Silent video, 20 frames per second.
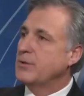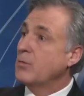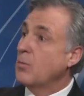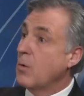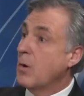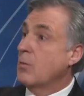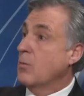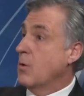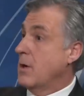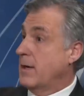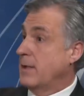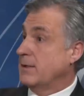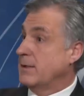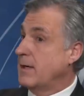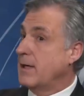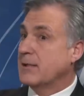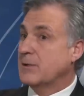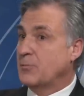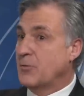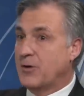too. One as an
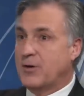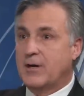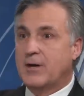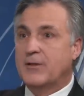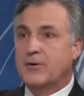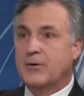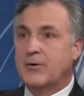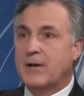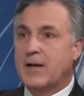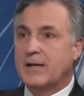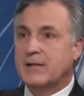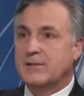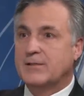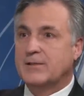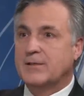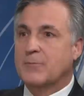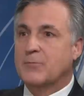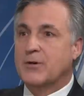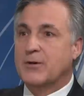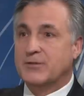expert, another as
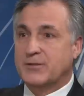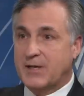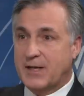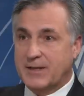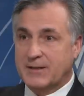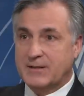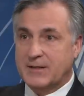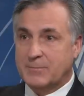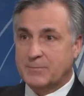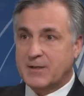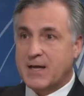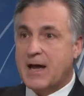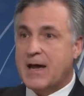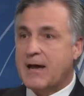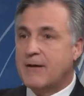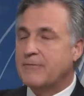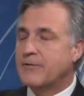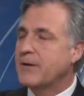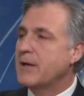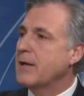someone who's done a deep
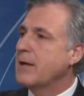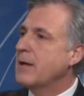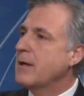dive.